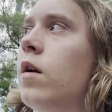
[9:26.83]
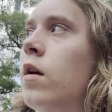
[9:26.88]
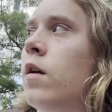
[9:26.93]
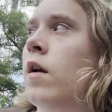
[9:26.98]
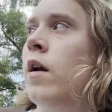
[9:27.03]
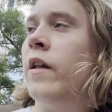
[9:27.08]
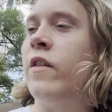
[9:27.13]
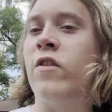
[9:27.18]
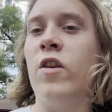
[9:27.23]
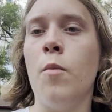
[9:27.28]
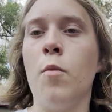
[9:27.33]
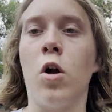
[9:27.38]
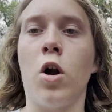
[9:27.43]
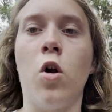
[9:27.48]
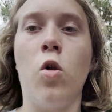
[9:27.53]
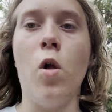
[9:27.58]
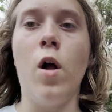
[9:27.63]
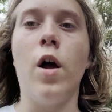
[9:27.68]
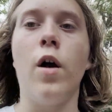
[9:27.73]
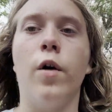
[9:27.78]
It's somewhere
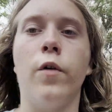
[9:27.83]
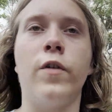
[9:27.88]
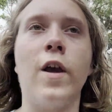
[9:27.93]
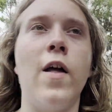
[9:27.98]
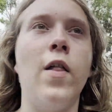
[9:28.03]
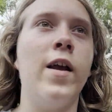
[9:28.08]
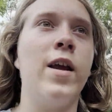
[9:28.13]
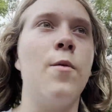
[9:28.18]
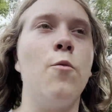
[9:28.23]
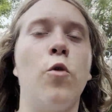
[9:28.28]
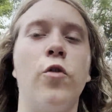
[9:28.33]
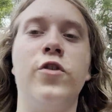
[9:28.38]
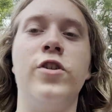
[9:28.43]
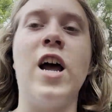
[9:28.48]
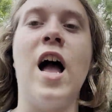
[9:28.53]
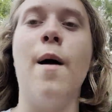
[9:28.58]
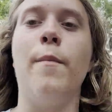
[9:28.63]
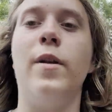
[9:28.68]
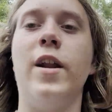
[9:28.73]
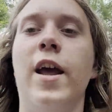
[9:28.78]
close. I like it more than
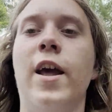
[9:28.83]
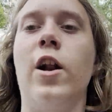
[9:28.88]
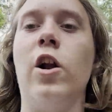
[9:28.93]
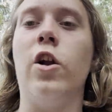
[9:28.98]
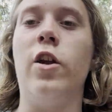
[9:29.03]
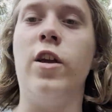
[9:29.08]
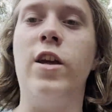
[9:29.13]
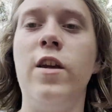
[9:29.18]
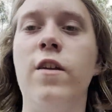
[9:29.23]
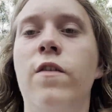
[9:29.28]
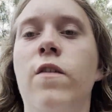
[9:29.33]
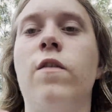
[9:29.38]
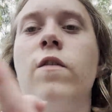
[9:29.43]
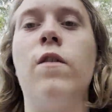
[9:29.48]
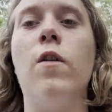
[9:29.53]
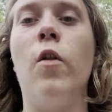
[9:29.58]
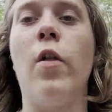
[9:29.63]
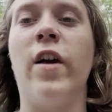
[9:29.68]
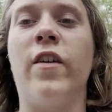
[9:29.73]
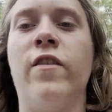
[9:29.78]
Dominator. He
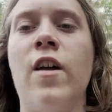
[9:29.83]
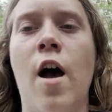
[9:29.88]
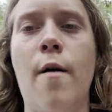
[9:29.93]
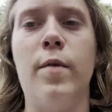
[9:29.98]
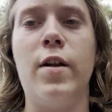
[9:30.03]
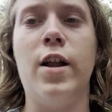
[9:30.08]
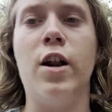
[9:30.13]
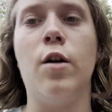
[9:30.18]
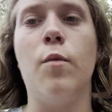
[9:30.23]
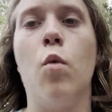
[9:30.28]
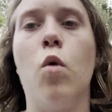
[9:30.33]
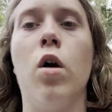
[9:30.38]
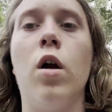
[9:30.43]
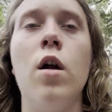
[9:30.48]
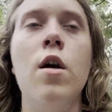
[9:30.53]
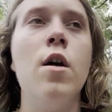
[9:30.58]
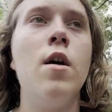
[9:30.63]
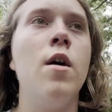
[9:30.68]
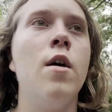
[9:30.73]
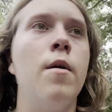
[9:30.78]
still likes Dominator more.
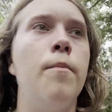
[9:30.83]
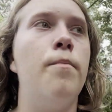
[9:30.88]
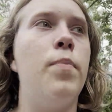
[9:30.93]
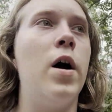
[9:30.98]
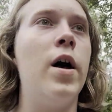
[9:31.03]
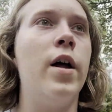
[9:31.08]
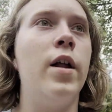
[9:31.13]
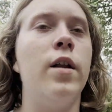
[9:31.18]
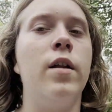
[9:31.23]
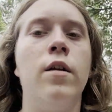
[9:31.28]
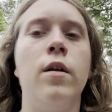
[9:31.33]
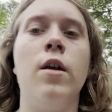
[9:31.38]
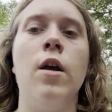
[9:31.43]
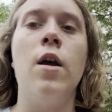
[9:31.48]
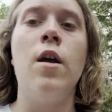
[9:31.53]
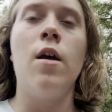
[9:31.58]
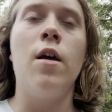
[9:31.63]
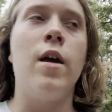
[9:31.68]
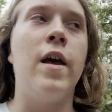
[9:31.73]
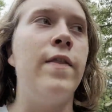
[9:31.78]

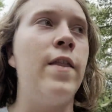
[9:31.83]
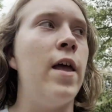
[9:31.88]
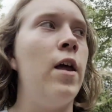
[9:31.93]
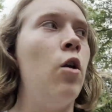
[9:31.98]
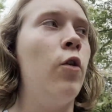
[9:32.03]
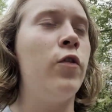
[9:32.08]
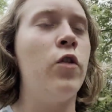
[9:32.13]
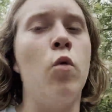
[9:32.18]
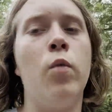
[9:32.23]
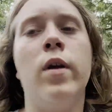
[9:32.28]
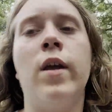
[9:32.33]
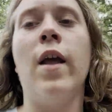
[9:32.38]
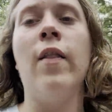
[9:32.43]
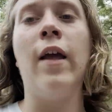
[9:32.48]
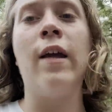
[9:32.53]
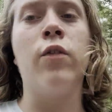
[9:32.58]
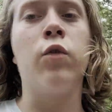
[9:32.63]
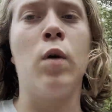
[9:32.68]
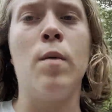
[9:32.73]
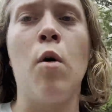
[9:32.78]
And then also we got
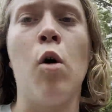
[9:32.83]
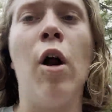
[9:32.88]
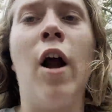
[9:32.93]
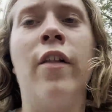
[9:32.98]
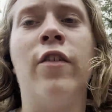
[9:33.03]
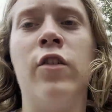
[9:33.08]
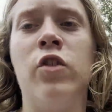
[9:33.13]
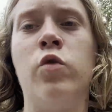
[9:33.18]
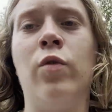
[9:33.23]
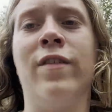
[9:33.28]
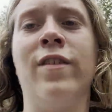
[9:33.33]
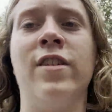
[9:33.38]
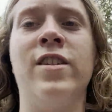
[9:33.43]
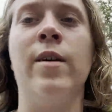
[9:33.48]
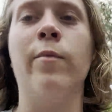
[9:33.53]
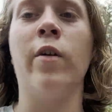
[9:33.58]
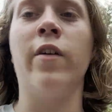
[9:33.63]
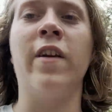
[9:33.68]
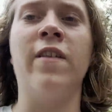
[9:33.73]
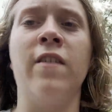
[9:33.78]
like 3 more rides on Twisted
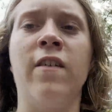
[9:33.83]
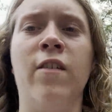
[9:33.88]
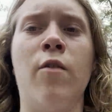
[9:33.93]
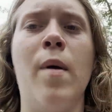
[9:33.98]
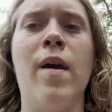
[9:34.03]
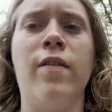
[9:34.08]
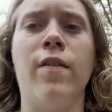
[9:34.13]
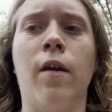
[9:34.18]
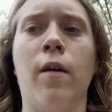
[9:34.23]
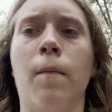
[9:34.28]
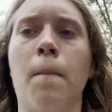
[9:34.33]
Timbers. That thing's amazing.